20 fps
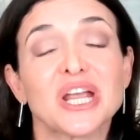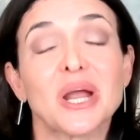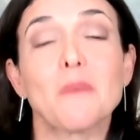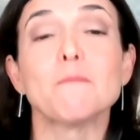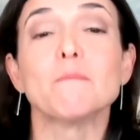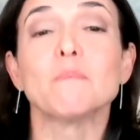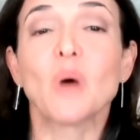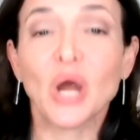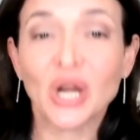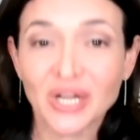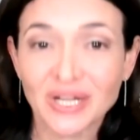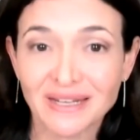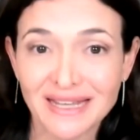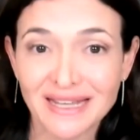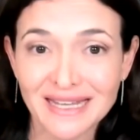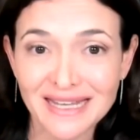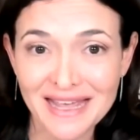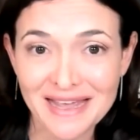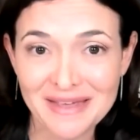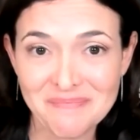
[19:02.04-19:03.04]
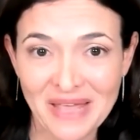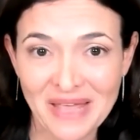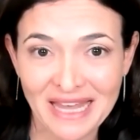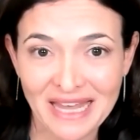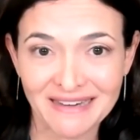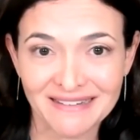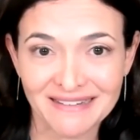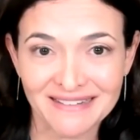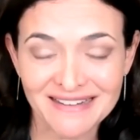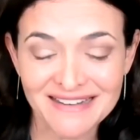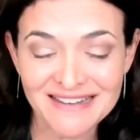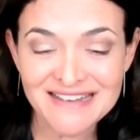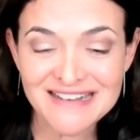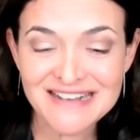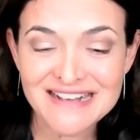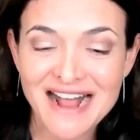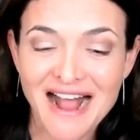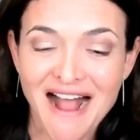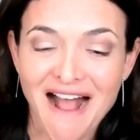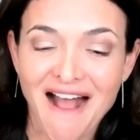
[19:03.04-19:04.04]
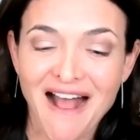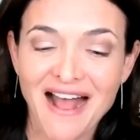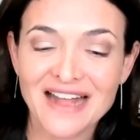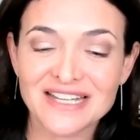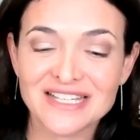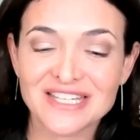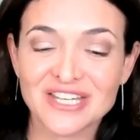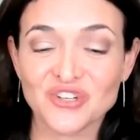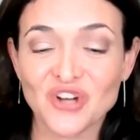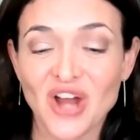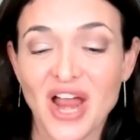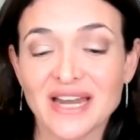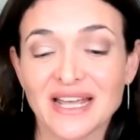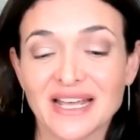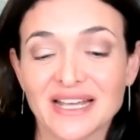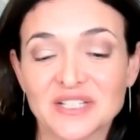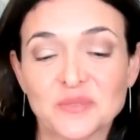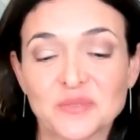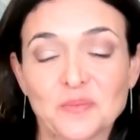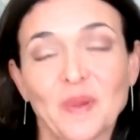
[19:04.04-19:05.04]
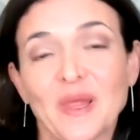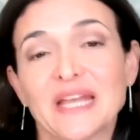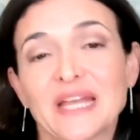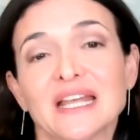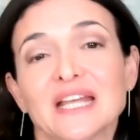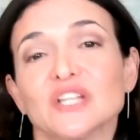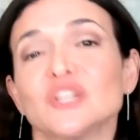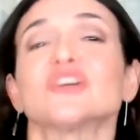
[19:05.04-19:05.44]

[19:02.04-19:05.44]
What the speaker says: a marketing campaign to try to explain it.